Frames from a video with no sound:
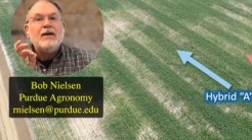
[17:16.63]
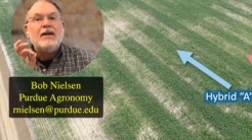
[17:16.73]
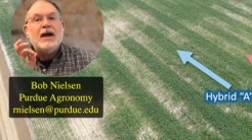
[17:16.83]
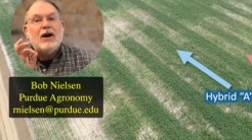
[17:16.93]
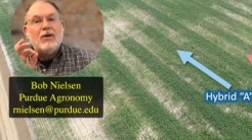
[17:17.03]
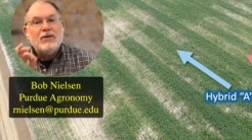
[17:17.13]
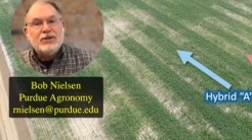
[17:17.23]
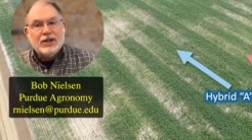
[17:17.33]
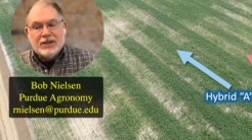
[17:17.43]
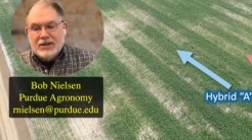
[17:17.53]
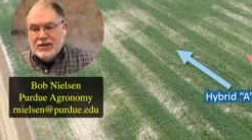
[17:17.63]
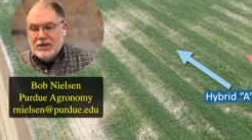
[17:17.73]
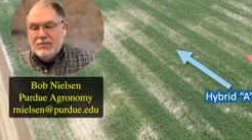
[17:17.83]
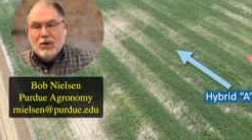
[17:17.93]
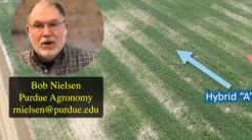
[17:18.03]
Now, just as
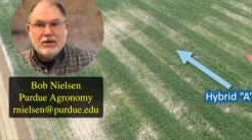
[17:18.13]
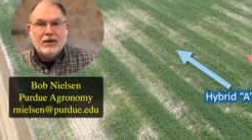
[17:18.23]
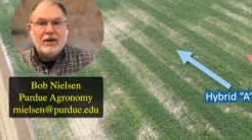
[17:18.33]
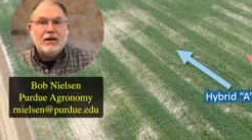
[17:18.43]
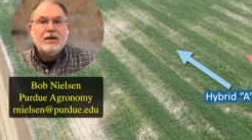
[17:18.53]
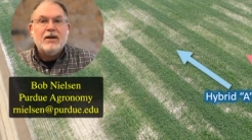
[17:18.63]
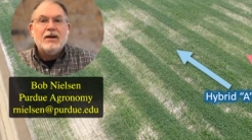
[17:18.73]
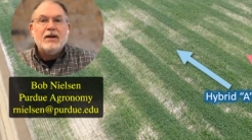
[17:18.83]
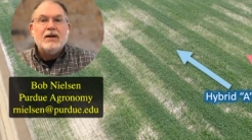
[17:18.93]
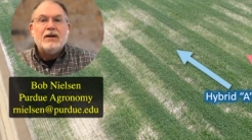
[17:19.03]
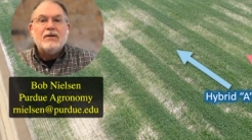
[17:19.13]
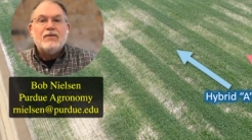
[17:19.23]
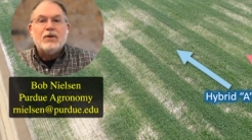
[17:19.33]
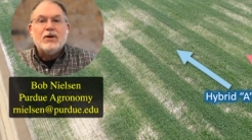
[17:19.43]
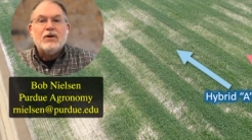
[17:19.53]
importantly,
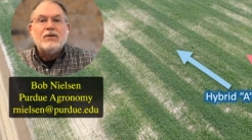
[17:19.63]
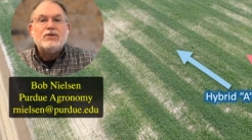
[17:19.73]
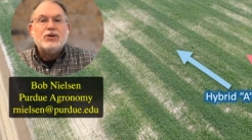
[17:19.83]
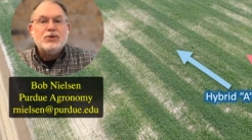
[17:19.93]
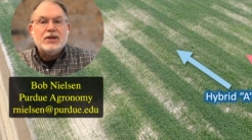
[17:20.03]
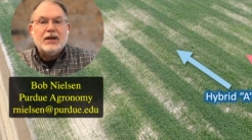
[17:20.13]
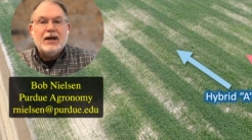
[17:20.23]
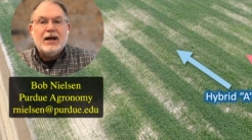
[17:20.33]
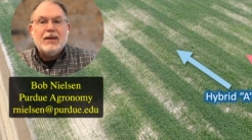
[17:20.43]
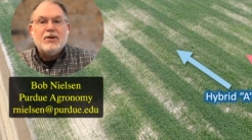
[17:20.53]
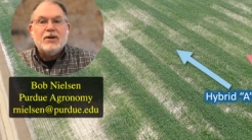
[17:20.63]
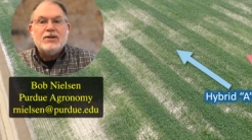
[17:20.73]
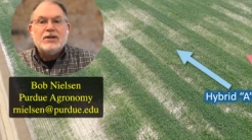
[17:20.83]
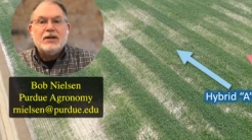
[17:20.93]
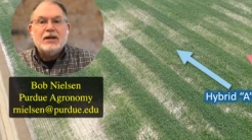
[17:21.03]
for choosing
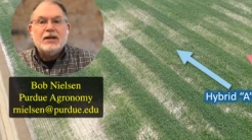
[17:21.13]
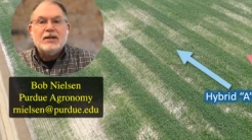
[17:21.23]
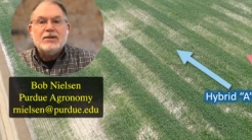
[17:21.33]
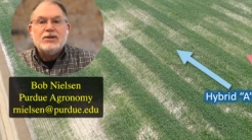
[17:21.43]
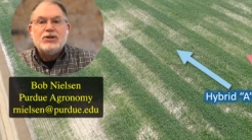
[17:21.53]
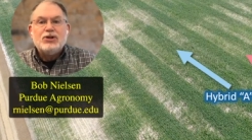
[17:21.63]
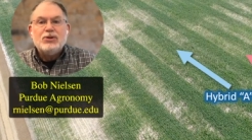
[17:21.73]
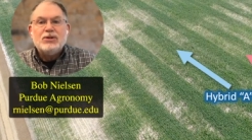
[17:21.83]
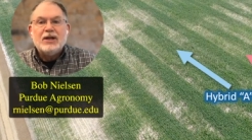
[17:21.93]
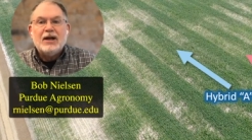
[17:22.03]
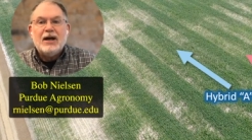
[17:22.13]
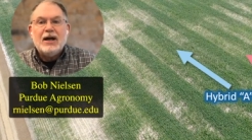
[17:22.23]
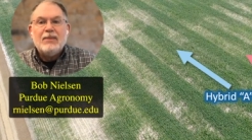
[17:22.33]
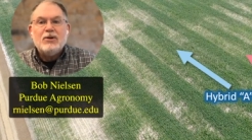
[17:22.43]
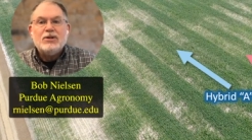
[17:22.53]
hybrids is choosing
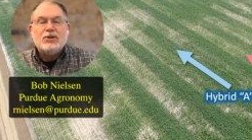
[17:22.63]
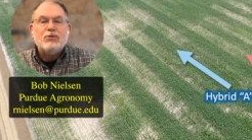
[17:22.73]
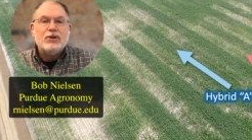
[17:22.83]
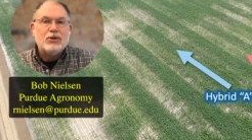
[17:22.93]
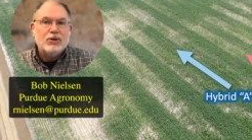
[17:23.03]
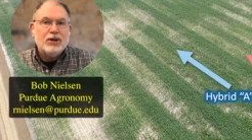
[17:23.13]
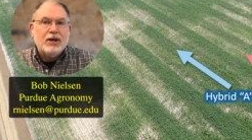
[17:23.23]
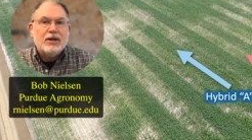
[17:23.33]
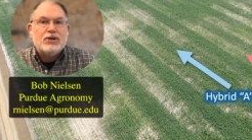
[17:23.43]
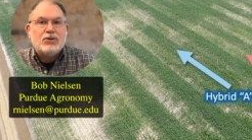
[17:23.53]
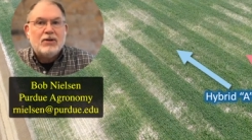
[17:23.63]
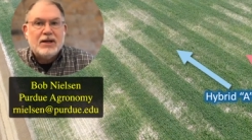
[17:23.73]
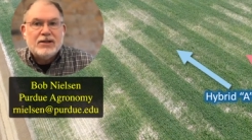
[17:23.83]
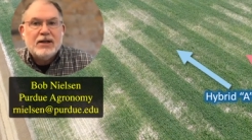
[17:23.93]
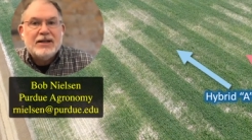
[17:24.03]
hybrids with good
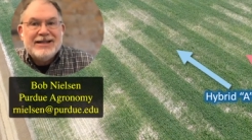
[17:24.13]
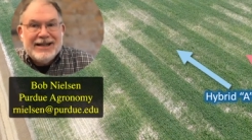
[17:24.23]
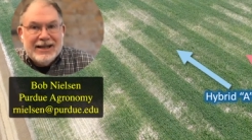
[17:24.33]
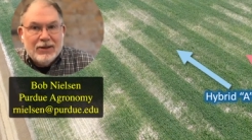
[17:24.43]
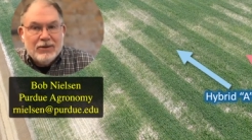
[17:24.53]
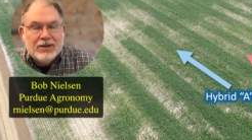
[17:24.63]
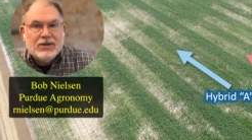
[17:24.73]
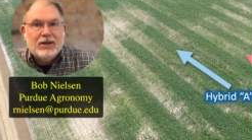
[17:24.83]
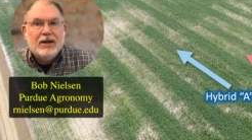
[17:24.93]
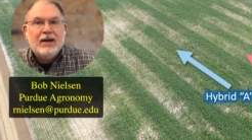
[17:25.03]
stress tolerance.